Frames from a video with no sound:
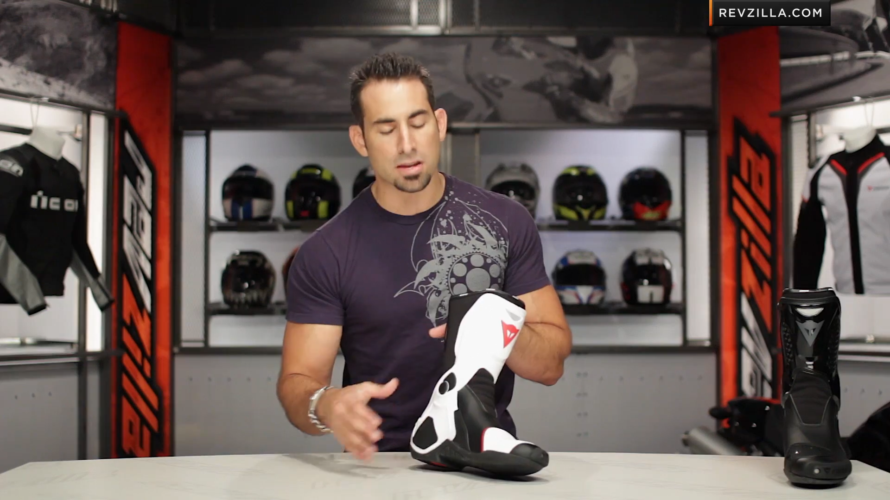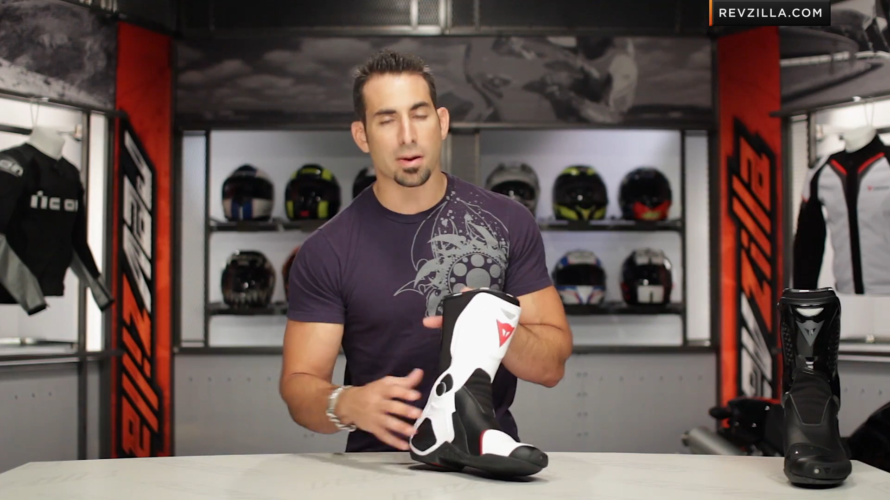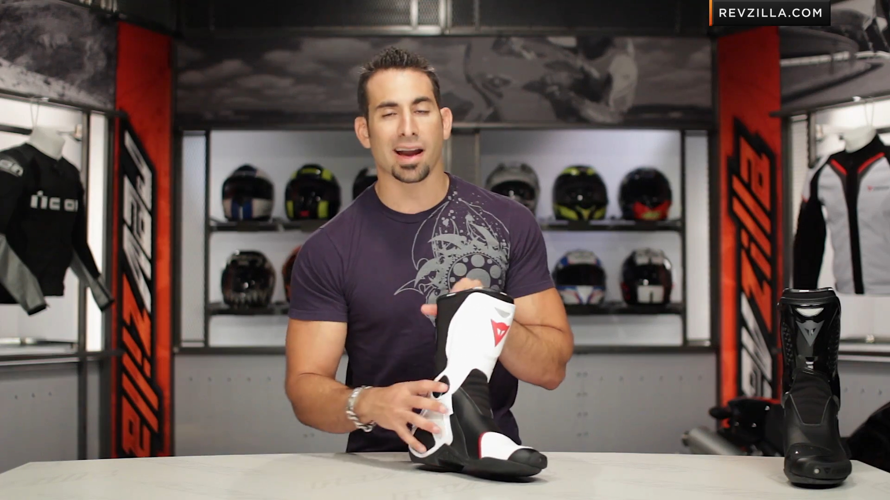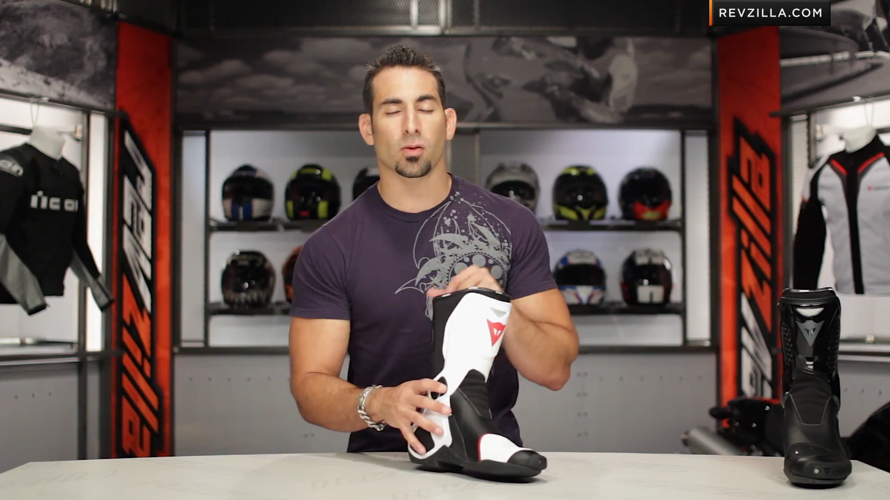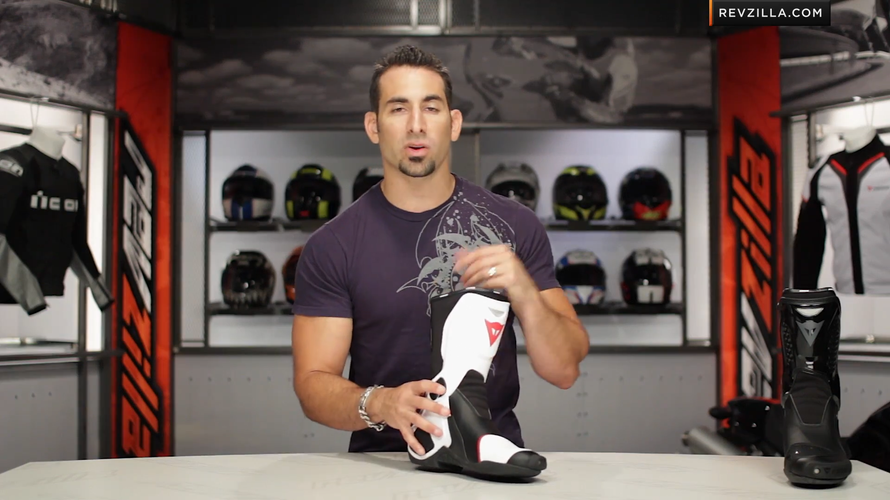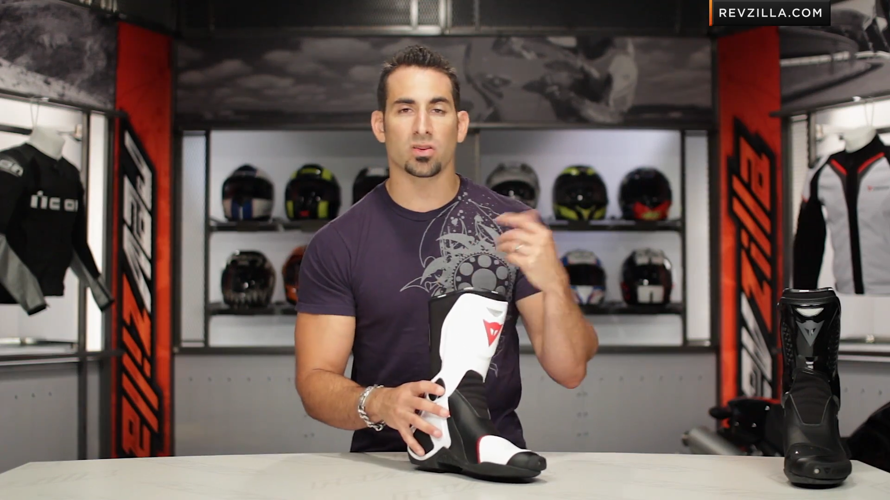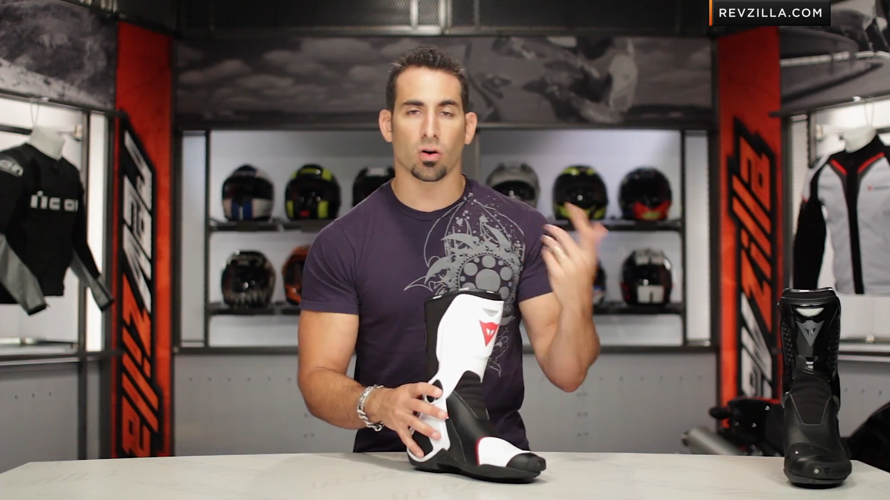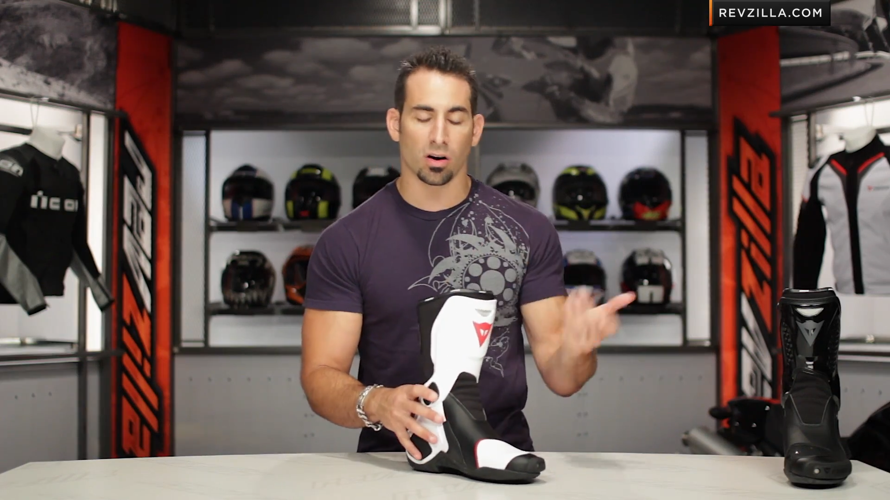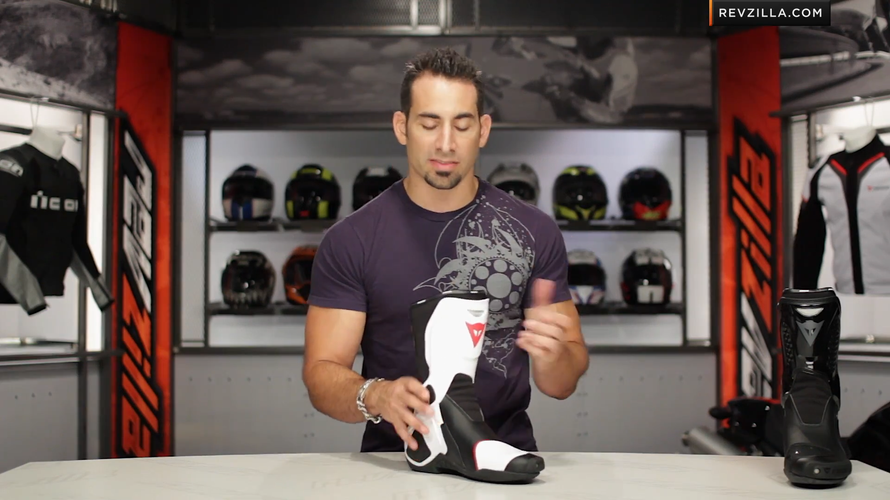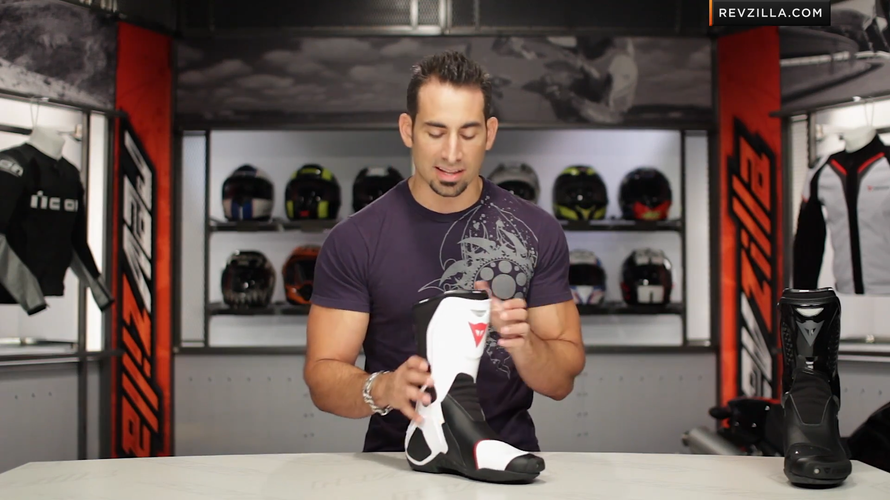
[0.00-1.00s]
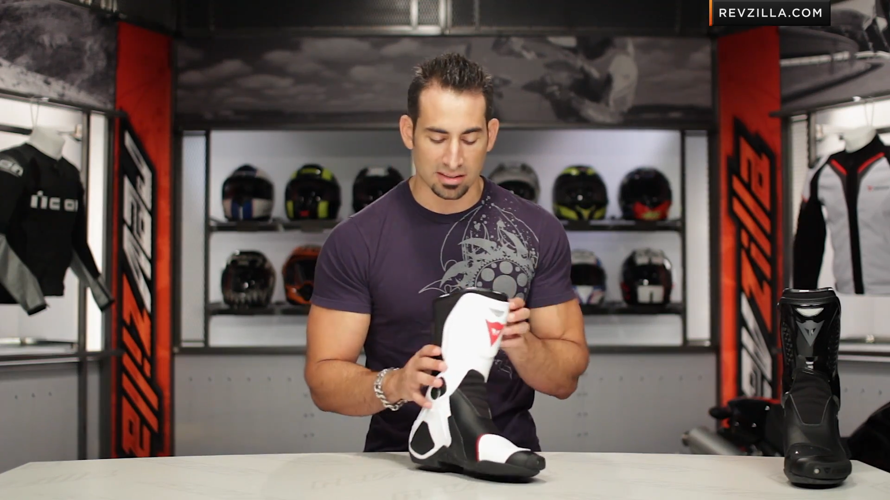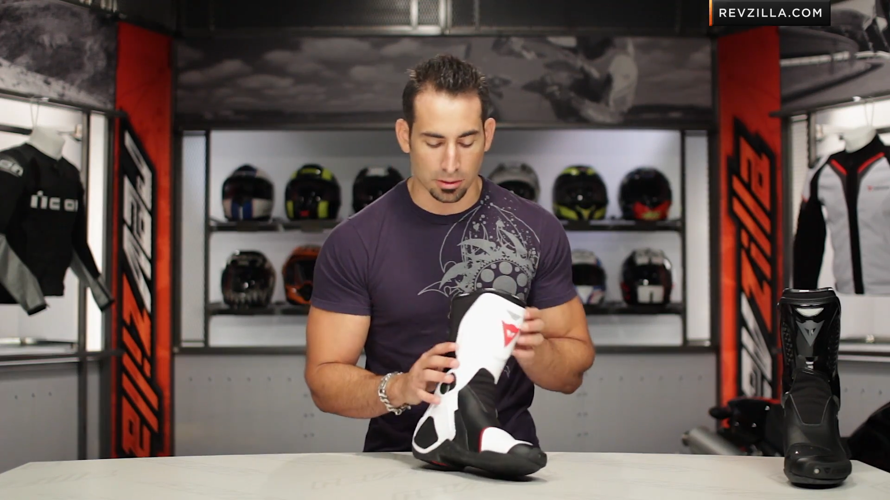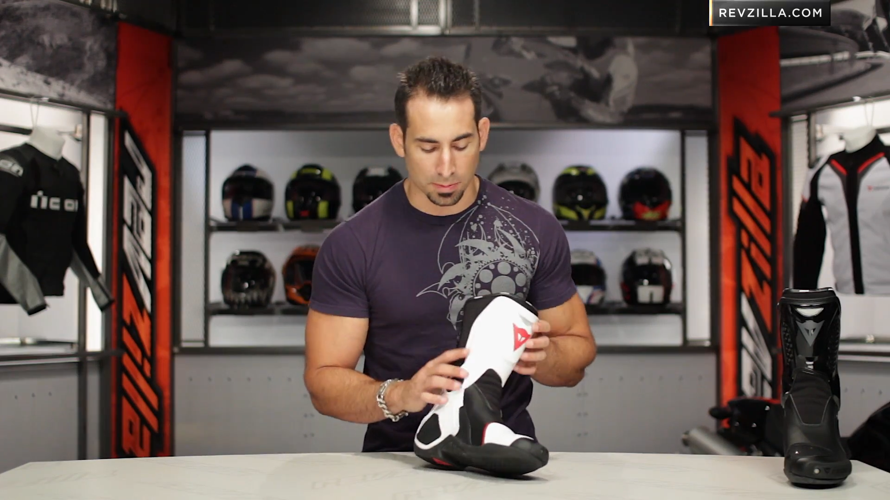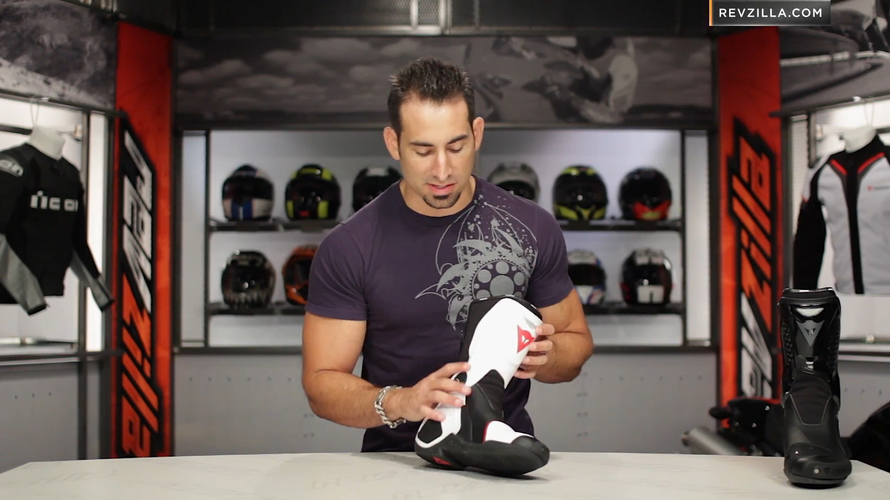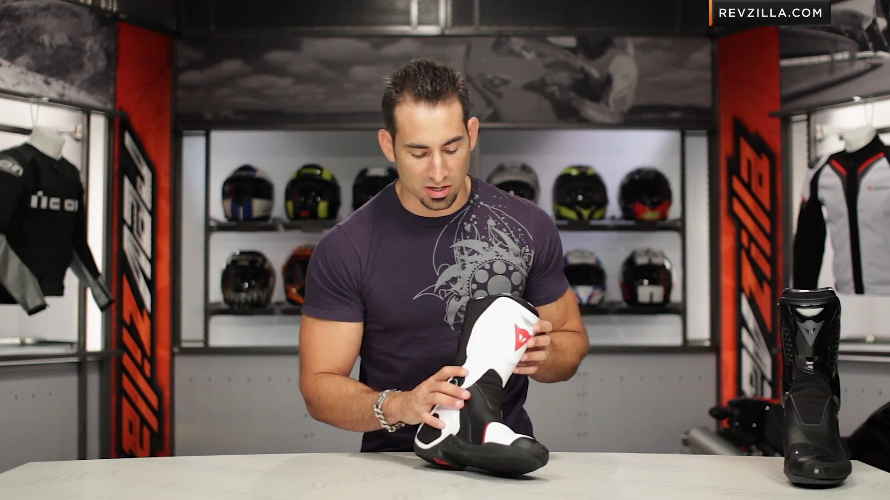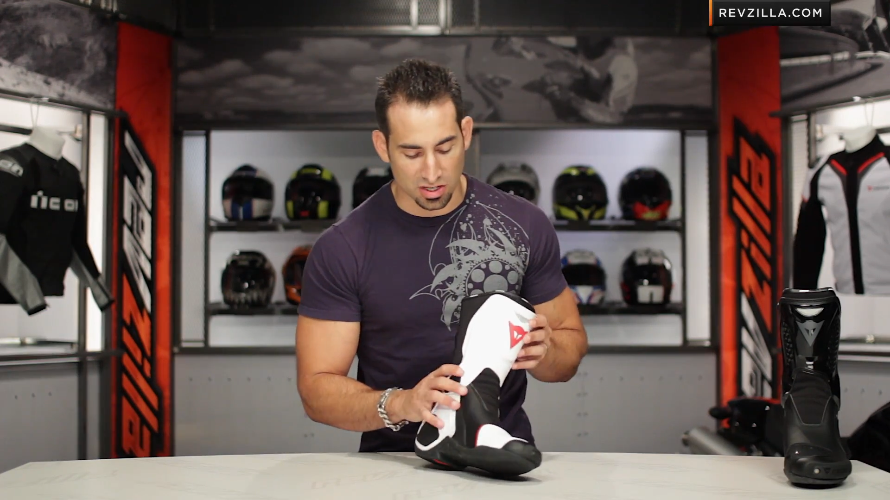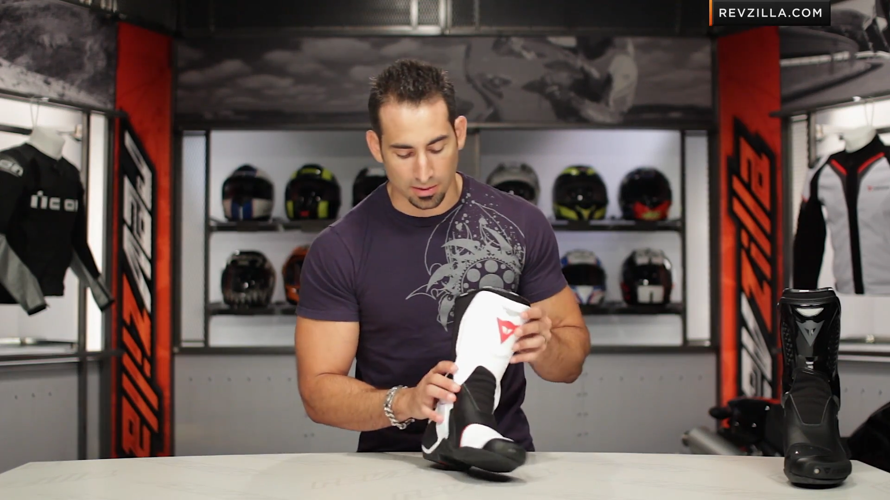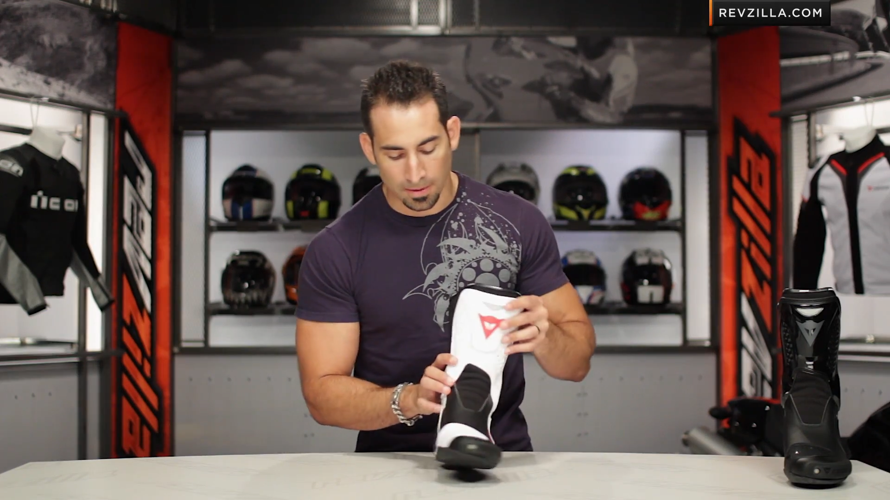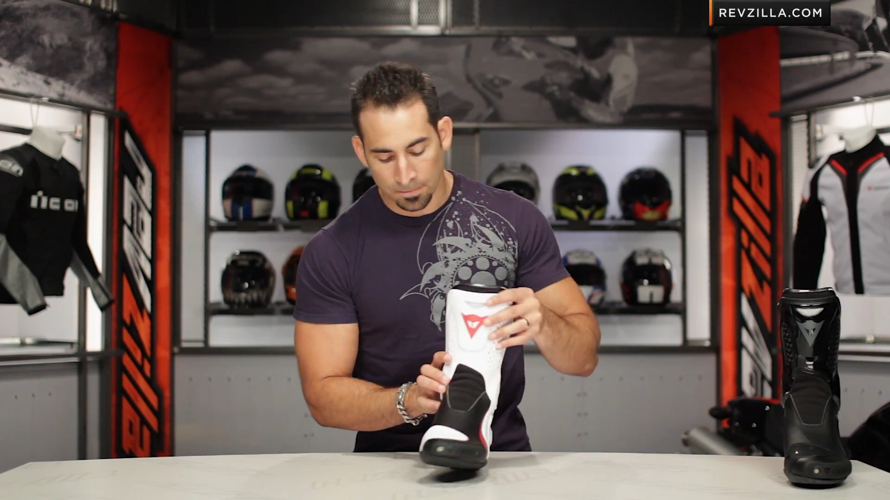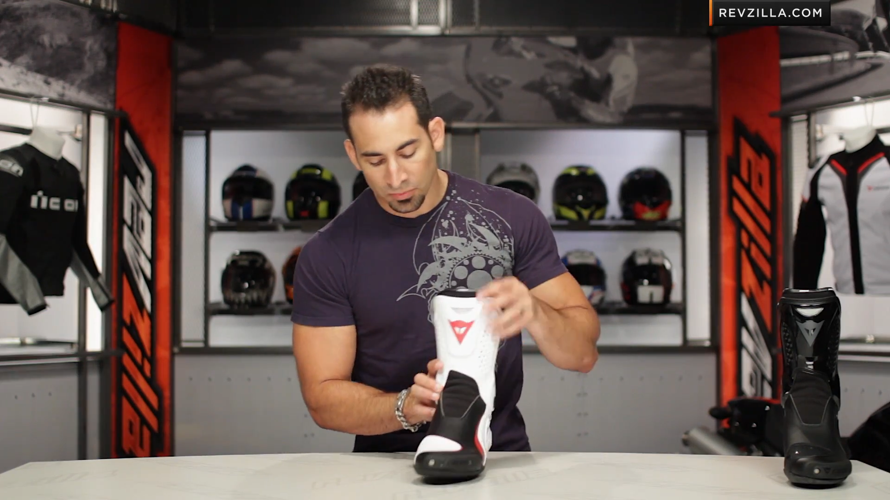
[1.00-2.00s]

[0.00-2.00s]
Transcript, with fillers: feedback when you are in that tuck position.